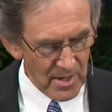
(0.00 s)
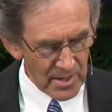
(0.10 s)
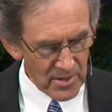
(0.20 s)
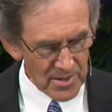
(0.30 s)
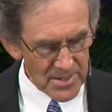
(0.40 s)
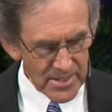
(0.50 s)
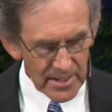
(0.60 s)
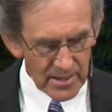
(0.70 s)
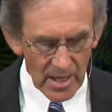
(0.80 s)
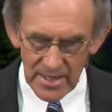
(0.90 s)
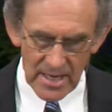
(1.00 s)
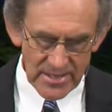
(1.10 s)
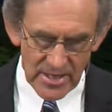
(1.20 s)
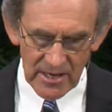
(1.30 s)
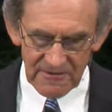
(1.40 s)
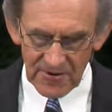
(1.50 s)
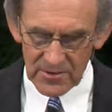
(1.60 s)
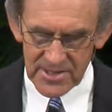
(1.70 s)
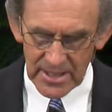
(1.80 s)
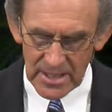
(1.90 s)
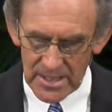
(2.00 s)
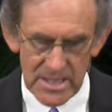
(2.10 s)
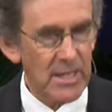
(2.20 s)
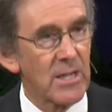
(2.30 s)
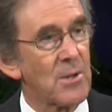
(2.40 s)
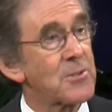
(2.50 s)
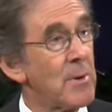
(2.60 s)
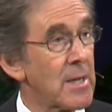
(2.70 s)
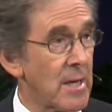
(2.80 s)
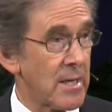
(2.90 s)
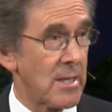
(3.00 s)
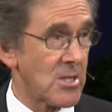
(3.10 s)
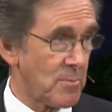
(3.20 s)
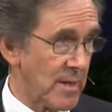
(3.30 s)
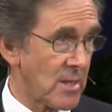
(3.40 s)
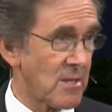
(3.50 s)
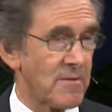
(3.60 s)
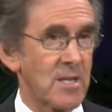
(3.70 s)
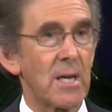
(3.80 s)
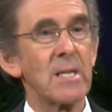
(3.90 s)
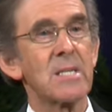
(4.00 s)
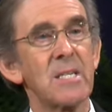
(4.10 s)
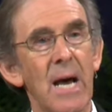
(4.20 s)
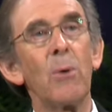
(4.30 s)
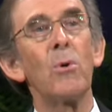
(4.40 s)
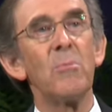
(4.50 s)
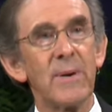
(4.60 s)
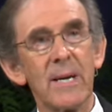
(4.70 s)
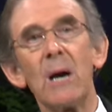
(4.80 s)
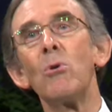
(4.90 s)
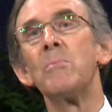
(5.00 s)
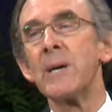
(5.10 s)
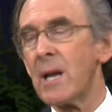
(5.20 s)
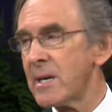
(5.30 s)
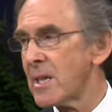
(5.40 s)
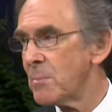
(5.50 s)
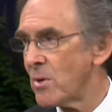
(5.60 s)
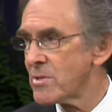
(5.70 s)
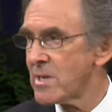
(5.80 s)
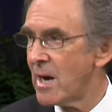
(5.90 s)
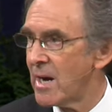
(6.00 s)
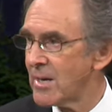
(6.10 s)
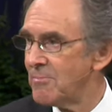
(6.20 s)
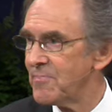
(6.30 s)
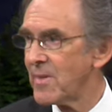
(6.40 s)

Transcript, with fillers: You know, in Isaiah 14 and Ezekiel 28, it speaks of Satan. He says, I will be like the Most High. It